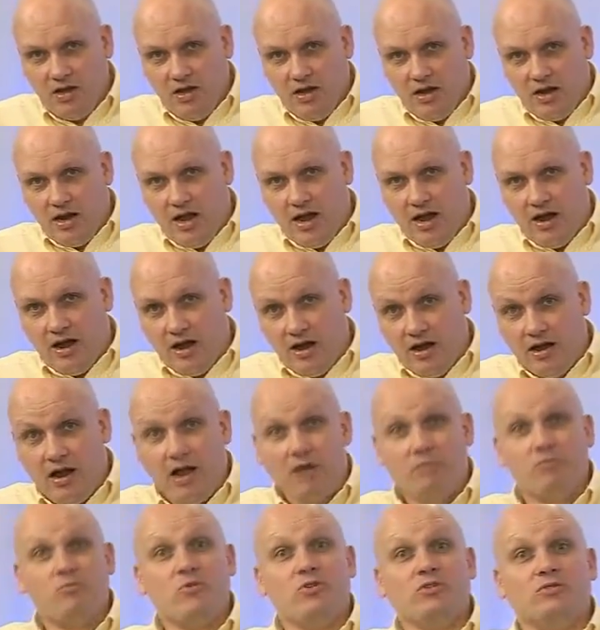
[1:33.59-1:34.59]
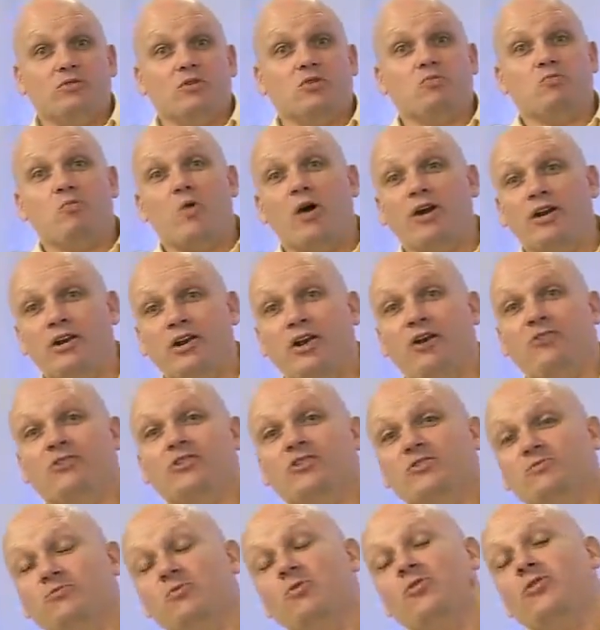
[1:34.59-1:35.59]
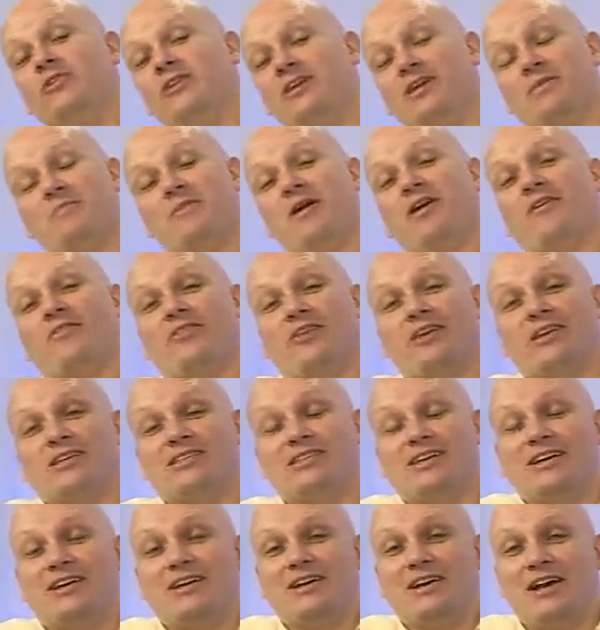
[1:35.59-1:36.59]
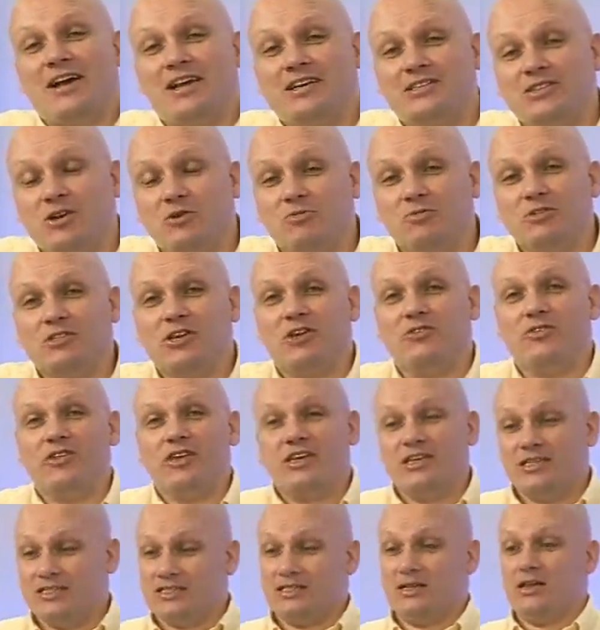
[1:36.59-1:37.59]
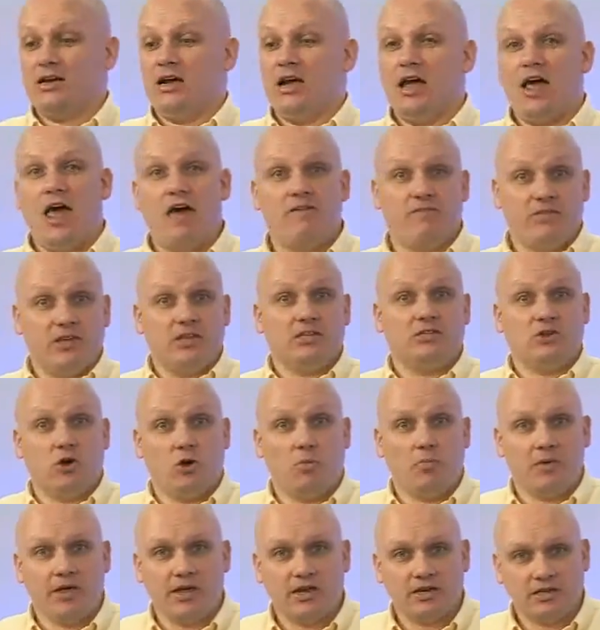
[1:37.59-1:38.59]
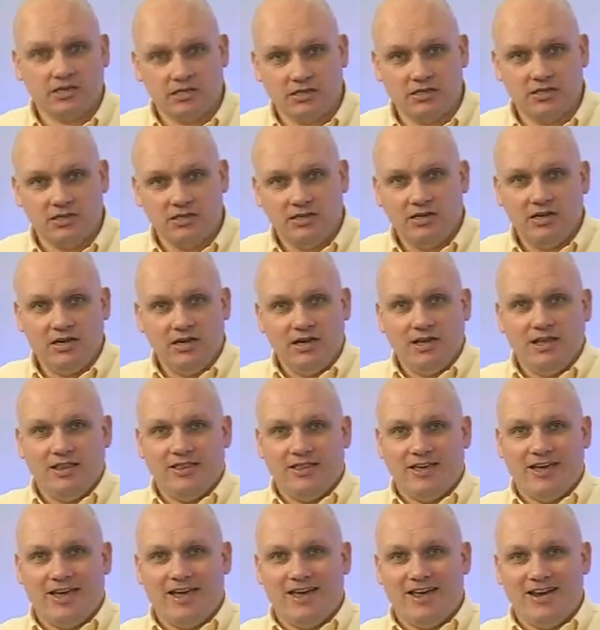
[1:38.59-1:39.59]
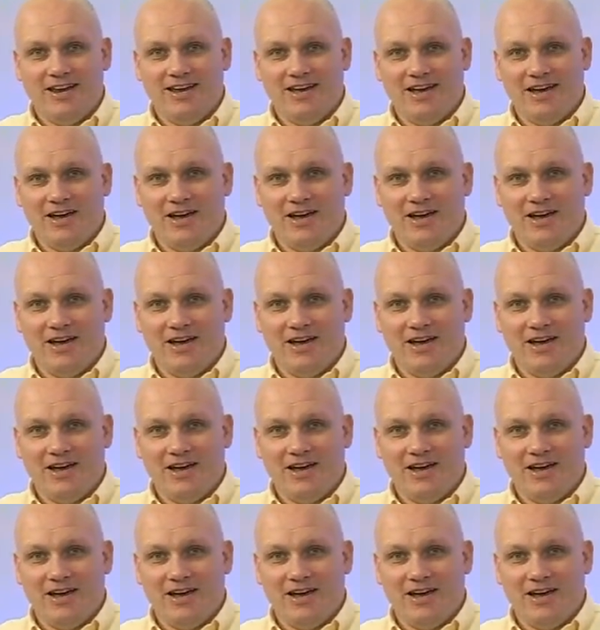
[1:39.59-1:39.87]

Now, one note of warning about this, as always on these heavy topics, then